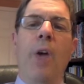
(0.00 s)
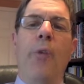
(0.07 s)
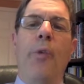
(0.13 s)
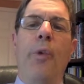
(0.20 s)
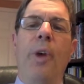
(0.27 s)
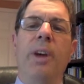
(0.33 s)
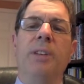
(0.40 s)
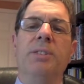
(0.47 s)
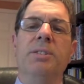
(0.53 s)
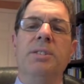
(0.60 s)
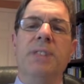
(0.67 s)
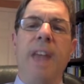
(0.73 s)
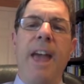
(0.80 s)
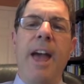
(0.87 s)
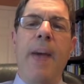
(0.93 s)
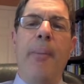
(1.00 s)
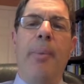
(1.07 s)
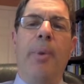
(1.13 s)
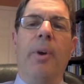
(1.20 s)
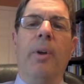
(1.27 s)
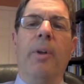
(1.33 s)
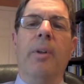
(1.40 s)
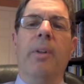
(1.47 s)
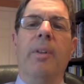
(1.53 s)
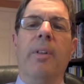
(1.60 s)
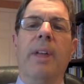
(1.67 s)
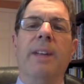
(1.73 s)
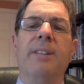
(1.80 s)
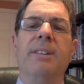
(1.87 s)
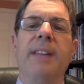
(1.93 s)
For example,
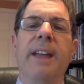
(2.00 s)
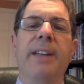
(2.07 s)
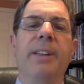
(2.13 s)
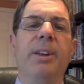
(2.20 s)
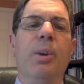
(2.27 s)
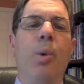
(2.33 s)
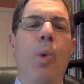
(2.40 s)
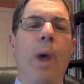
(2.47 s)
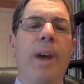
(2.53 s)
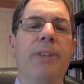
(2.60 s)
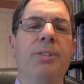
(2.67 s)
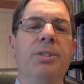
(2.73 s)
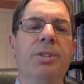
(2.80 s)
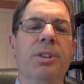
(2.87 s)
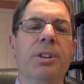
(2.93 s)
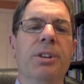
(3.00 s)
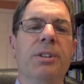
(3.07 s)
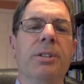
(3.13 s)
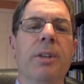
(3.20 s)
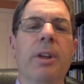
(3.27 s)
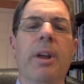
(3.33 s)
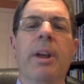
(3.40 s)
let's take the question,